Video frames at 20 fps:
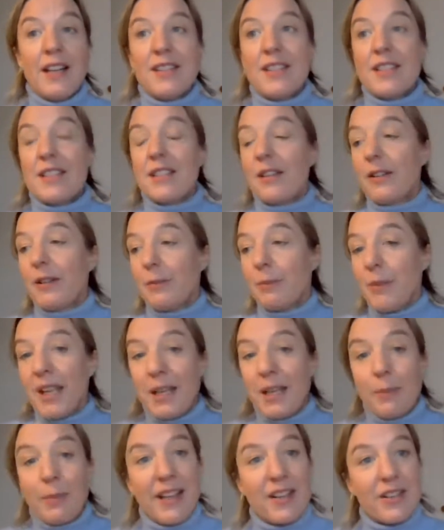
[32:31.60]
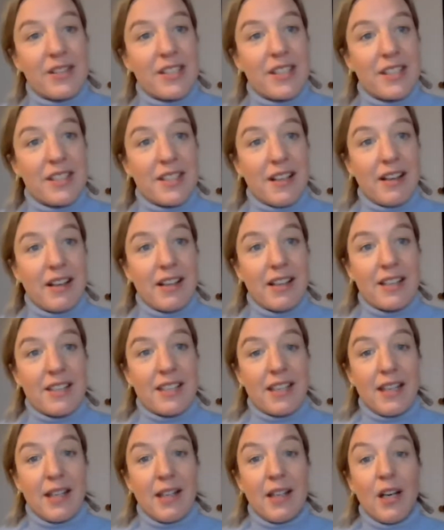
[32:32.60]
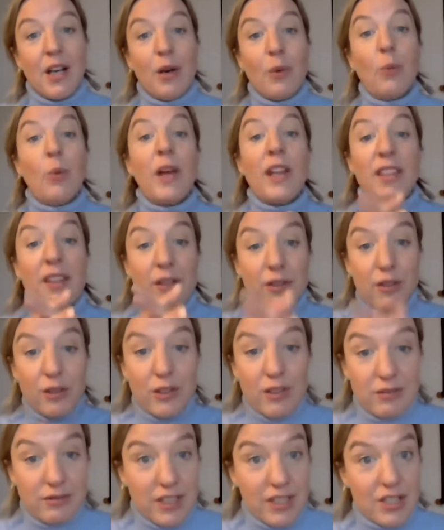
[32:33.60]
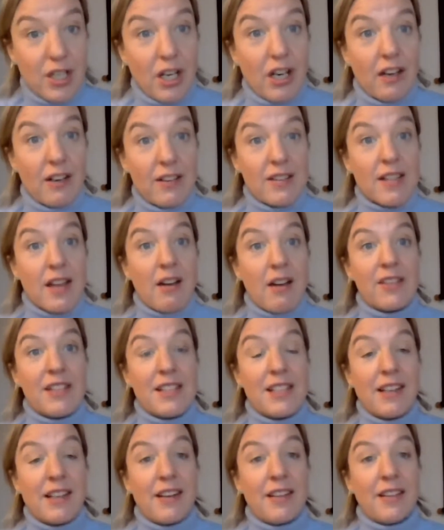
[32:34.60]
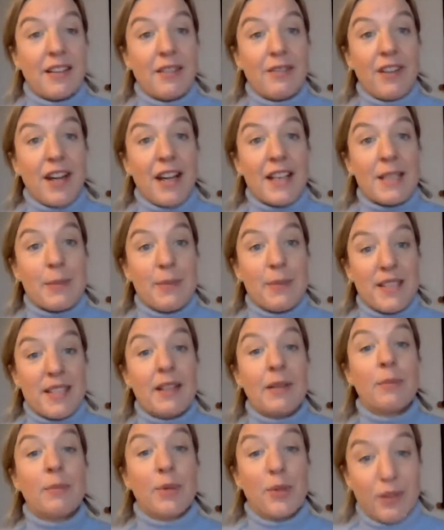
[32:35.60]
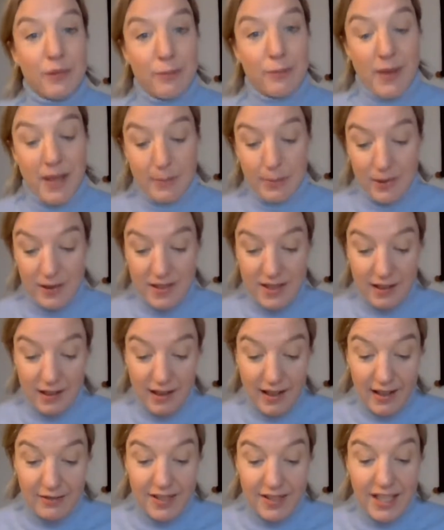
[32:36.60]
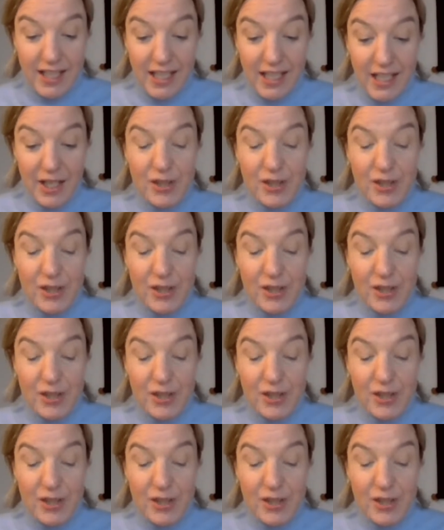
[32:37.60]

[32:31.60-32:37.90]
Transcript: is to make a better society with good returns, obviously, on investments and improve people's lives.